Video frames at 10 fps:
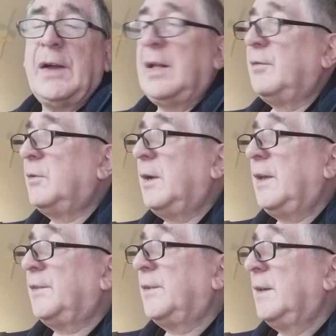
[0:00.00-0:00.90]

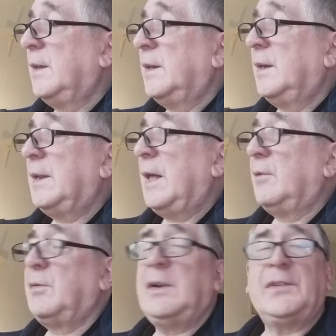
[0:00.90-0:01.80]
Alvarez, and
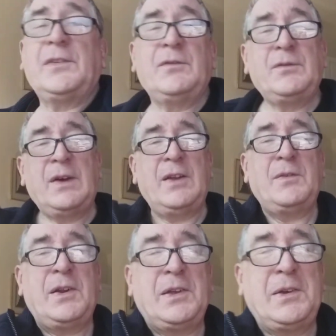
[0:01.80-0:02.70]
Alvarez are very,
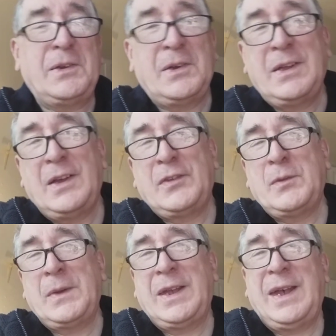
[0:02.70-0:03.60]
very good on
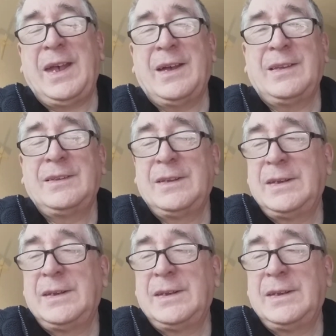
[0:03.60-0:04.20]
customer care.